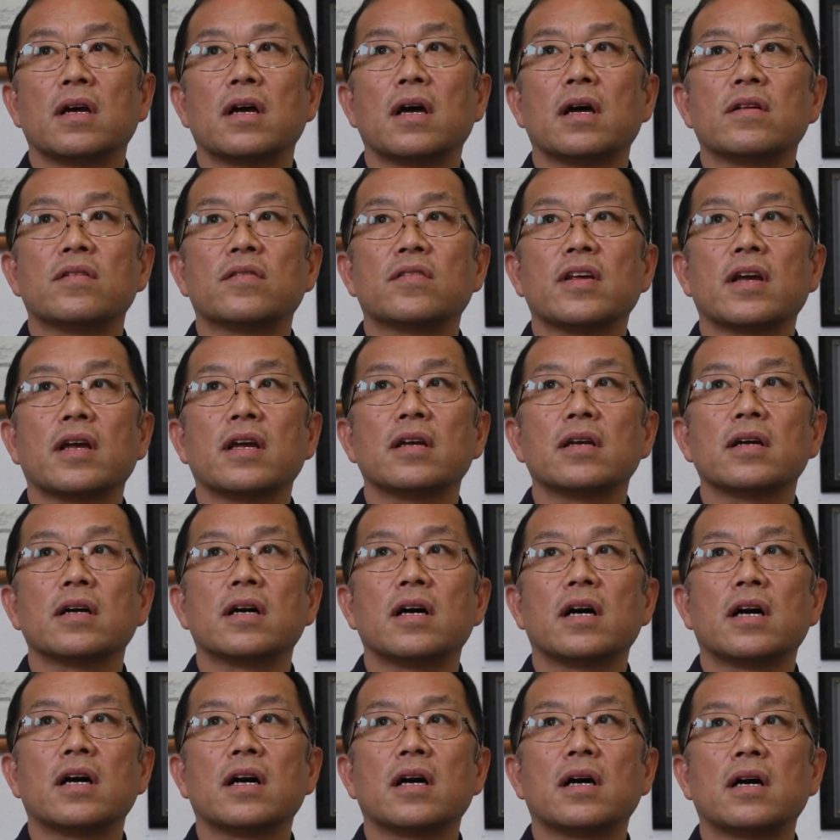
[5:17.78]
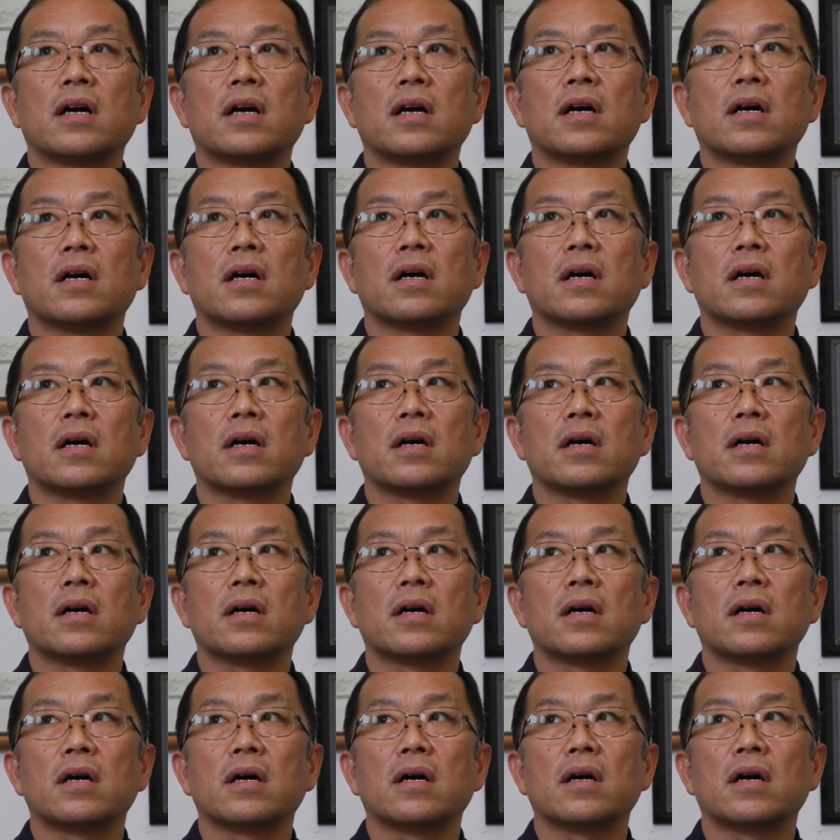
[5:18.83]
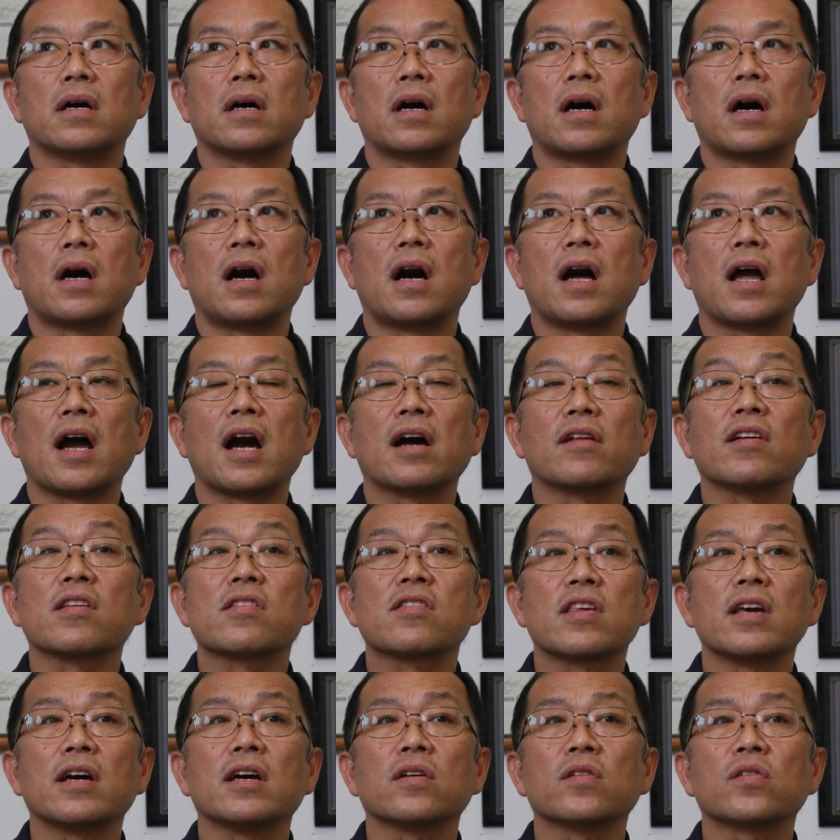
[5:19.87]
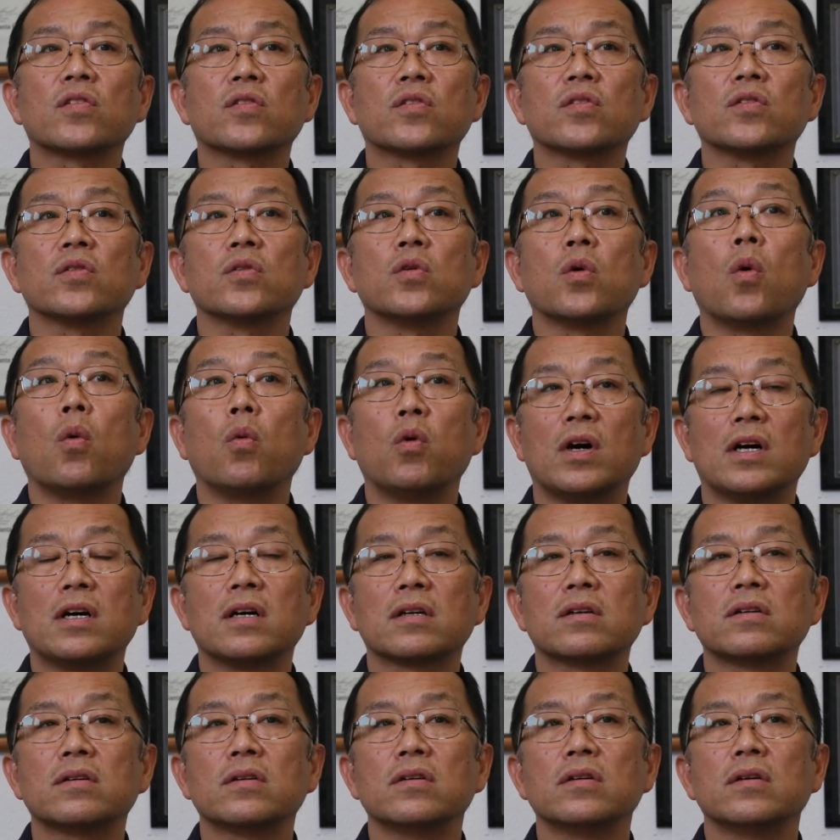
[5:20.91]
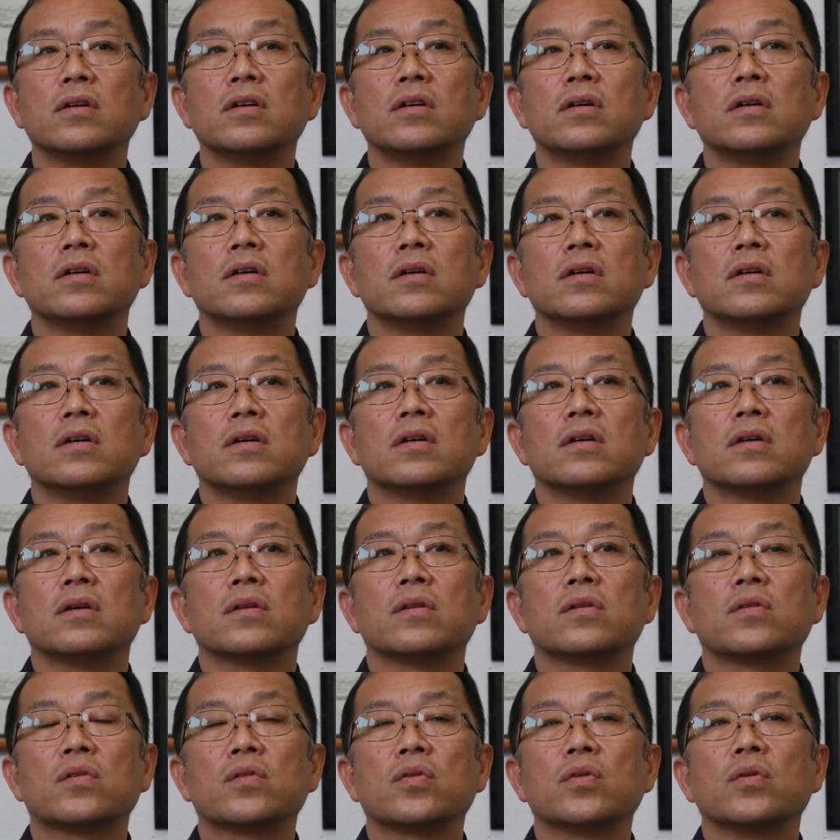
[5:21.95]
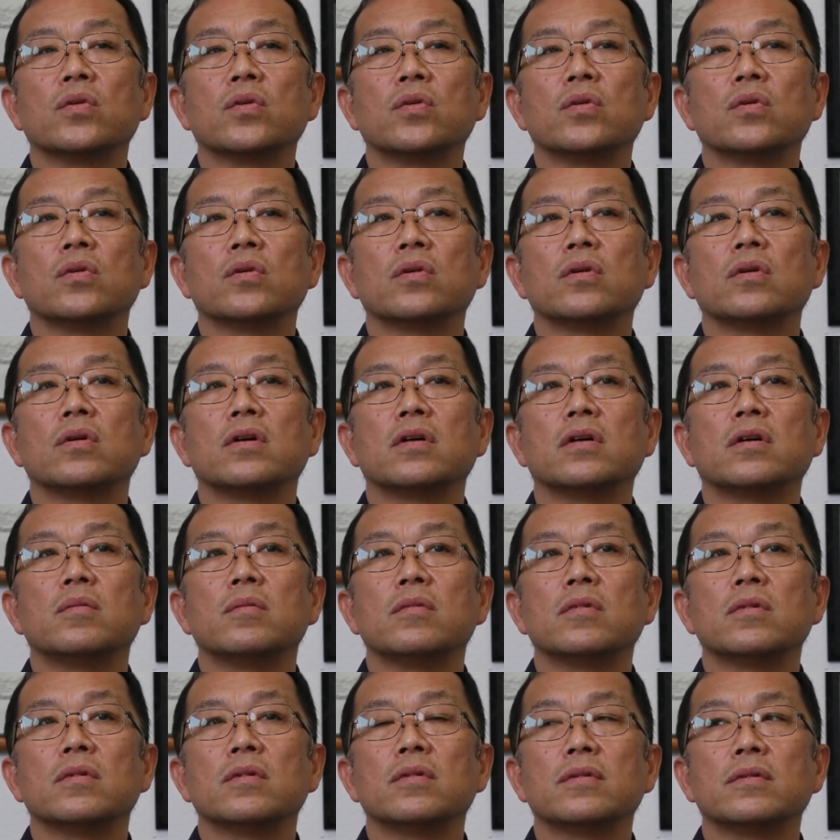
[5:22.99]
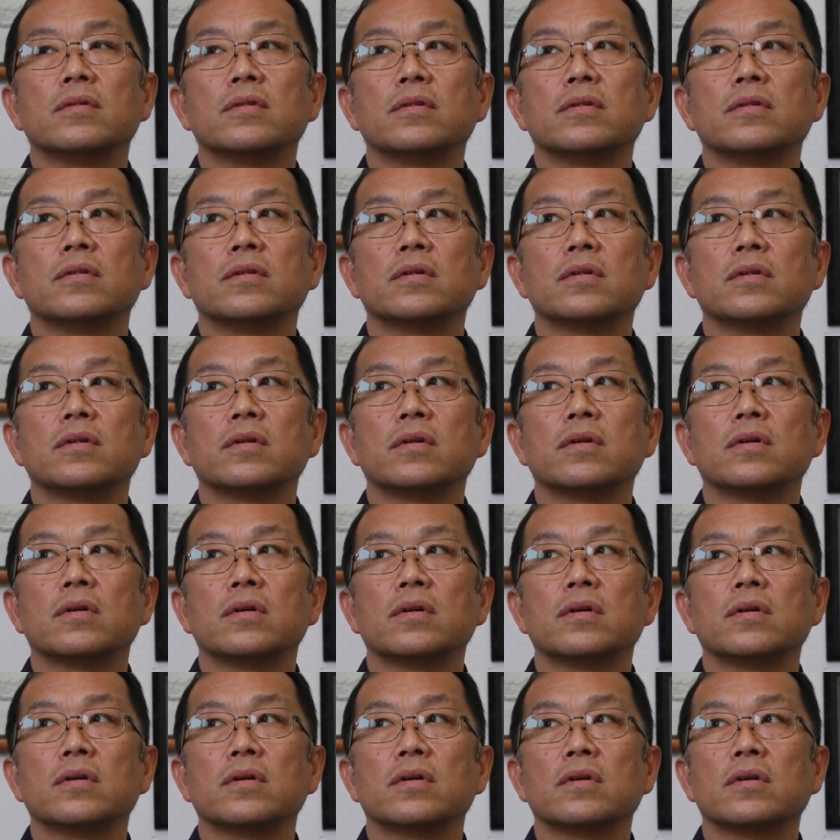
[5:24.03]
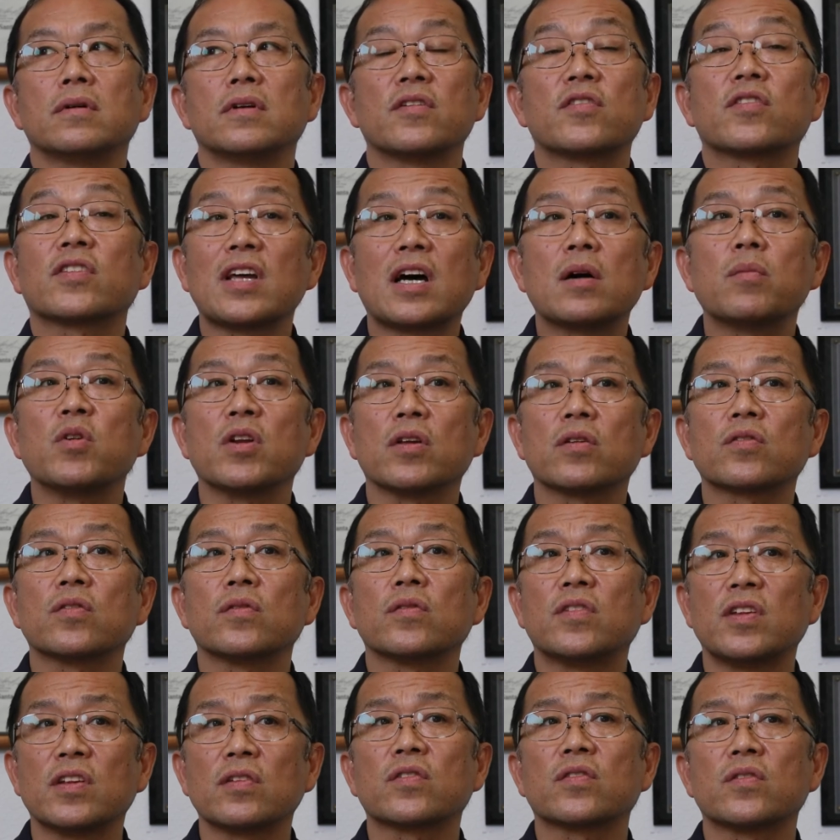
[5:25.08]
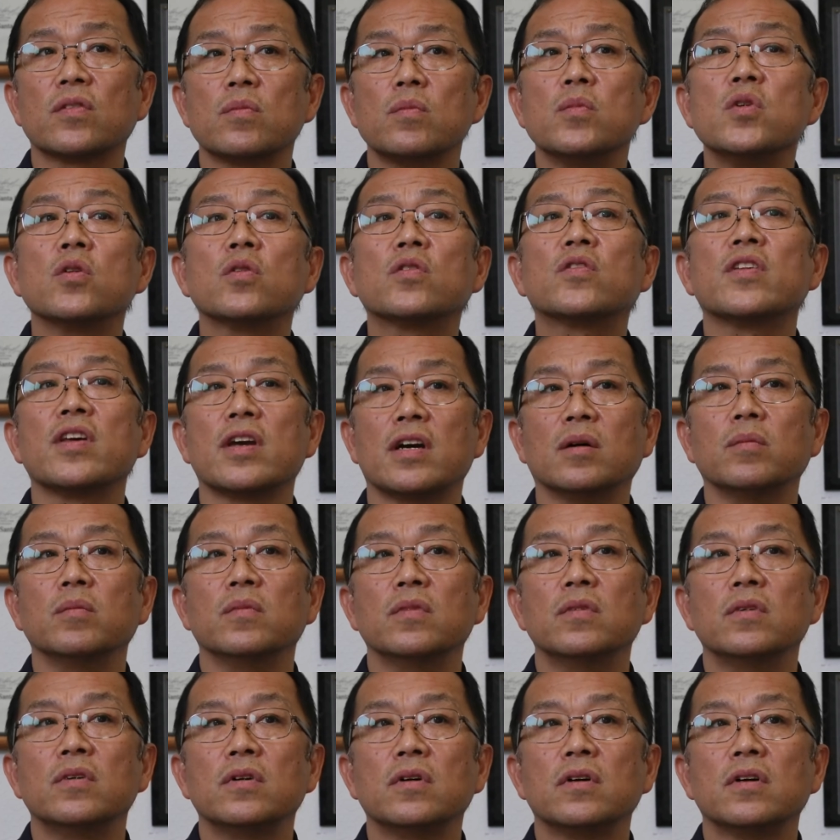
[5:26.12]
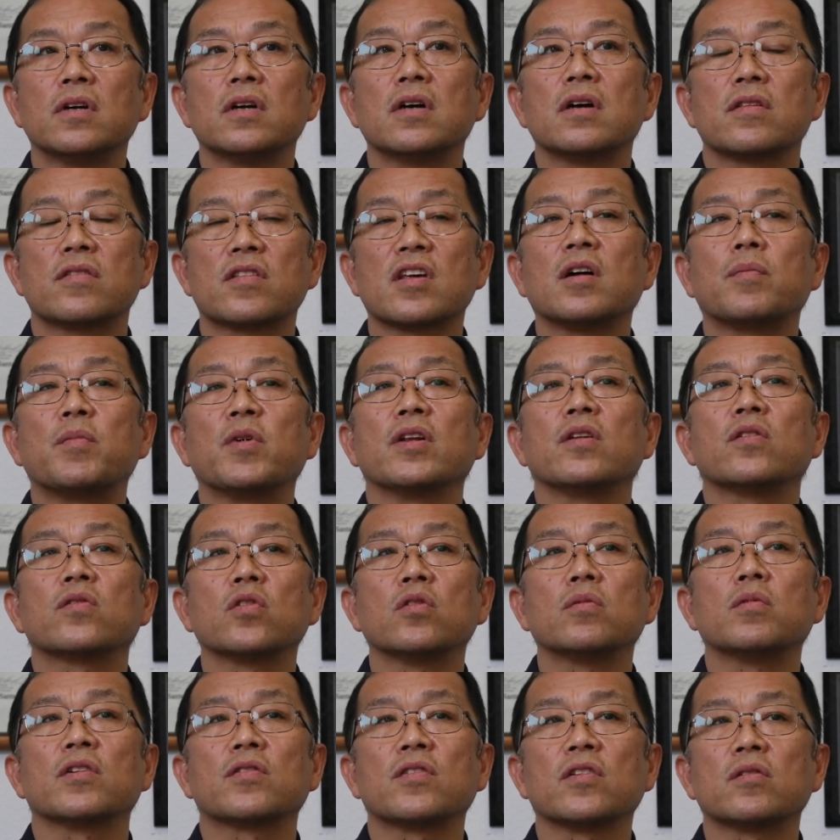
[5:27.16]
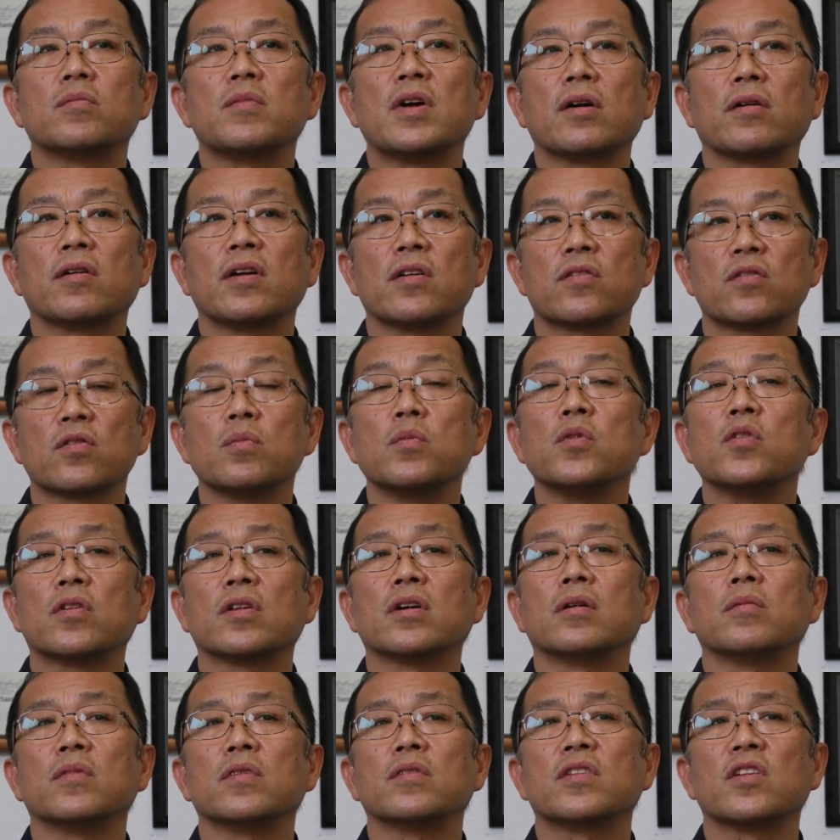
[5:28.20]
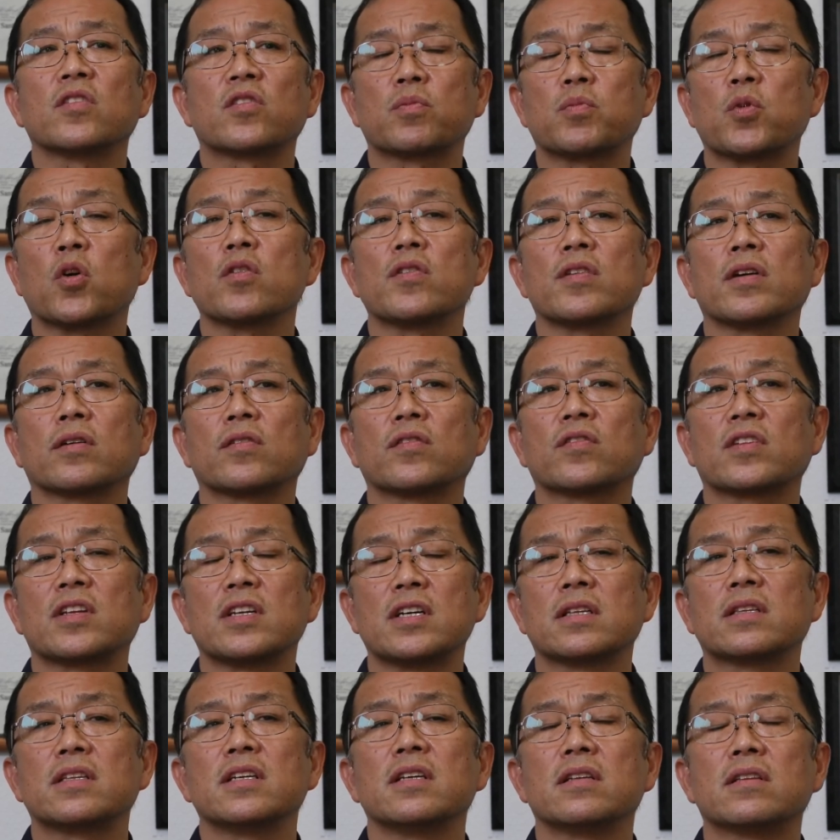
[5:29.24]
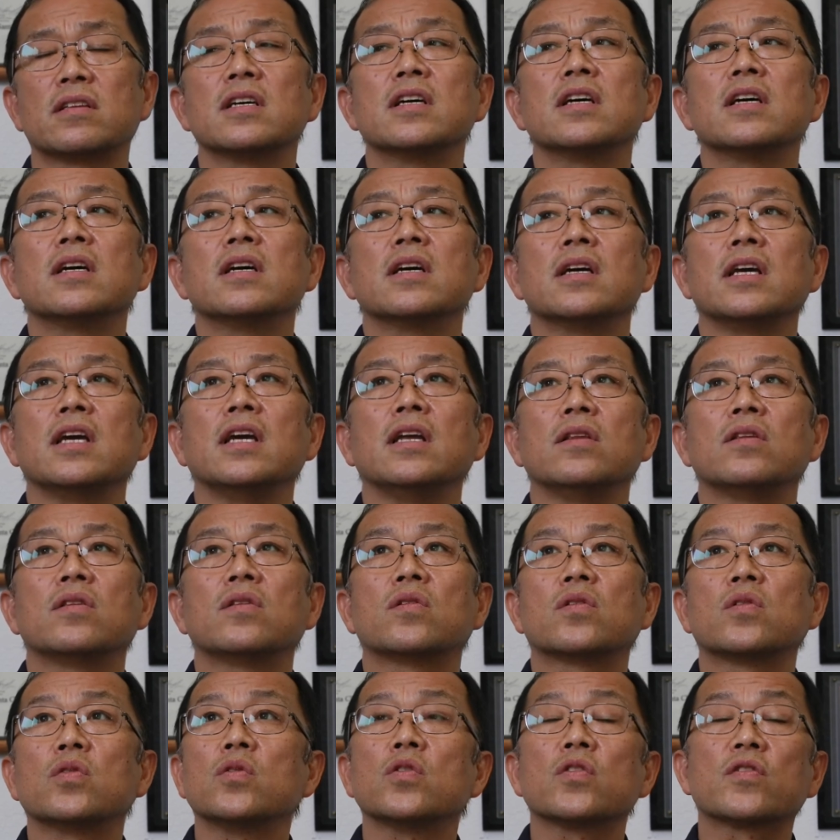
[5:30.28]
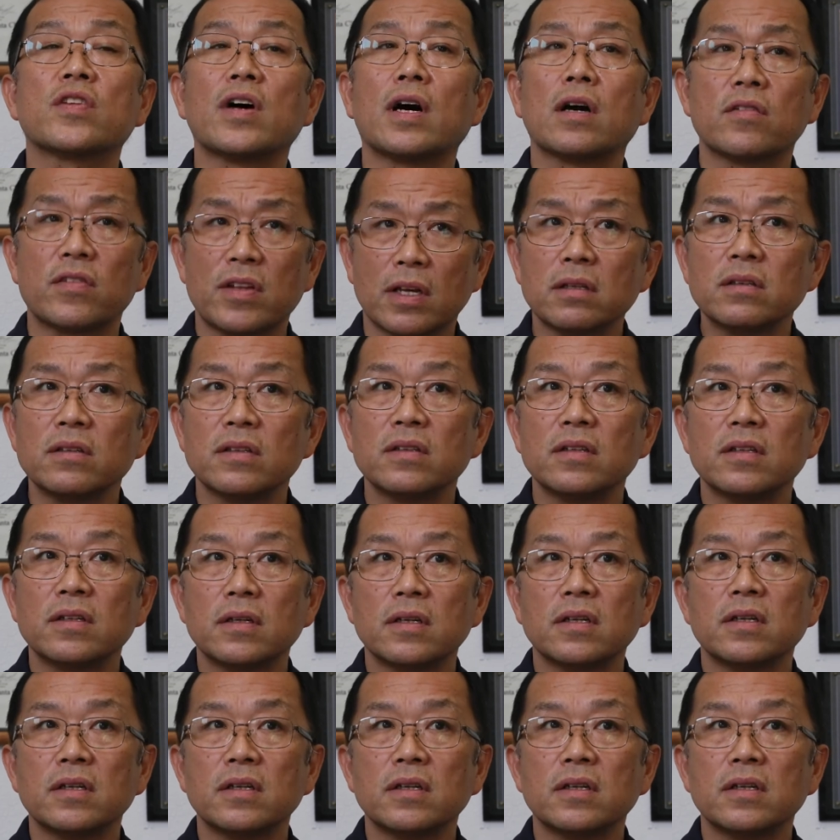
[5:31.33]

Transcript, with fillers: and then uh, I had a chance to work to um, establish this museum, Japanese Overseas Migration Museum. This project started in 2000,